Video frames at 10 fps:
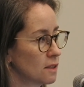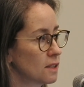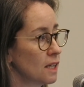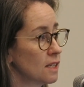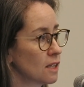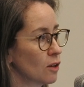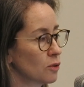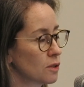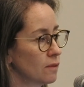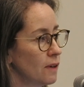T
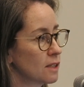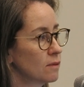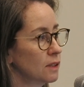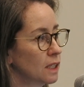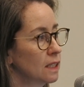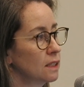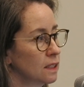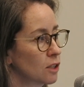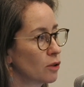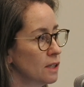cells, effectively
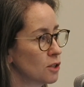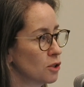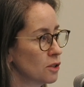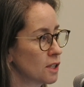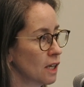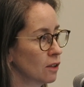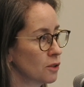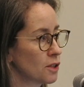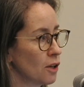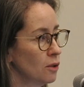killing transduced
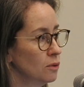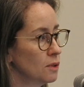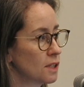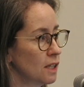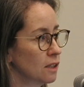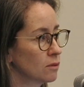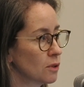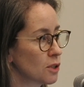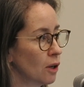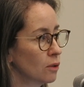cells, so seeing the
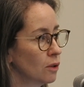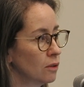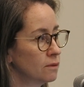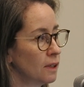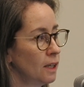result of